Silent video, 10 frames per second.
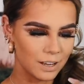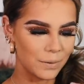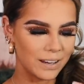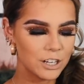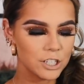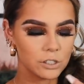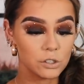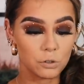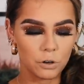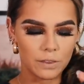Oh, I can actually
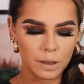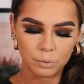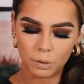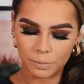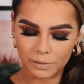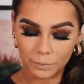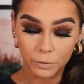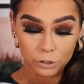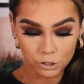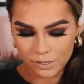unscrew it. That probably
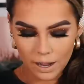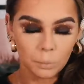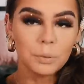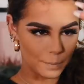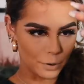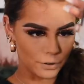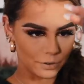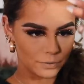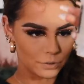would just help. Come on.